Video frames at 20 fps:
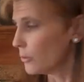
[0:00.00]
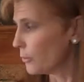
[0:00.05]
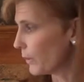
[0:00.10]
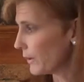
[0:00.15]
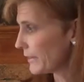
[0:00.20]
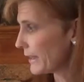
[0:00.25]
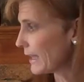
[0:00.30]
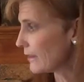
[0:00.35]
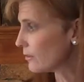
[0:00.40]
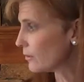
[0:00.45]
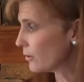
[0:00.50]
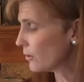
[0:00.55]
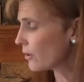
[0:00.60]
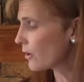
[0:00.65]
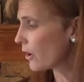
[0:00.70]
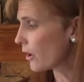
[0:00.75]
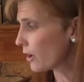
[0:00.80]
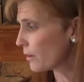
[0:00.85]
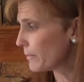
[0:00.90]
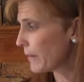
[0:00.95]
What that
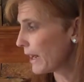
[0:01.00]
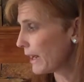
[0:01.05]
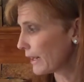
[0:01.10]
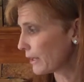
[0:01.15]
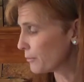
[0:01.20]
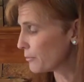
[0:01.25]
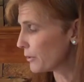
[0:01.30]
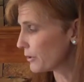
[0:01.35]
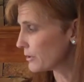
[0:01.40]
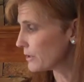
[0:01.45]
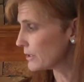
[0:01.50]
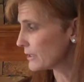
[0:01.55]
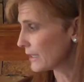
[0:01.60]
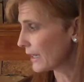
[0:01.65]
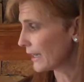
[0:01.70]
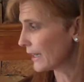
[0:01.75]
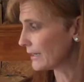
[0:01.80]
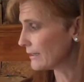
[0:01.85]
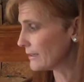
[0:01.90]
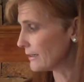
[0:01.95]
low-carb, higher protein
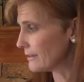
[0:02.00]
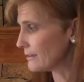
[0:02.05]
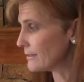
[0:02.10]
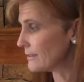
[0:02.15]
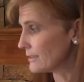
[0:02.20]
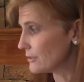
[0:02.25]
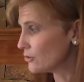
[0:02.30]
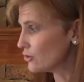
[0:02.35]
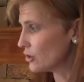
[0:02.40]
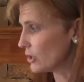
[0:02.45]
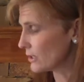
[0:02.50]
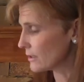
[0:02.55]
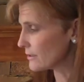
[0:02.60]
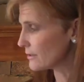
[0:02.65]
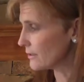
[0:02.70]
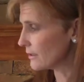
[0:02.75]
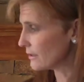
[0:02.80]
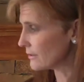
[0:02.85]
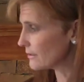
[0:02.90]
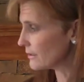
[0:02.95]
diet does is
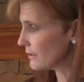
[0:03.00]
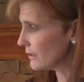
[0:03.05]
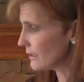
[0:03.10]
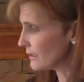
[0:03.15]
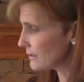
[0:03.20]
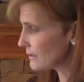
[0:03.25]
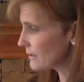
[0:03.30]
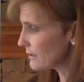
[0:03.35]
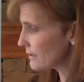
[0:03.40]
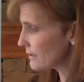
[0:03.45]
just this. It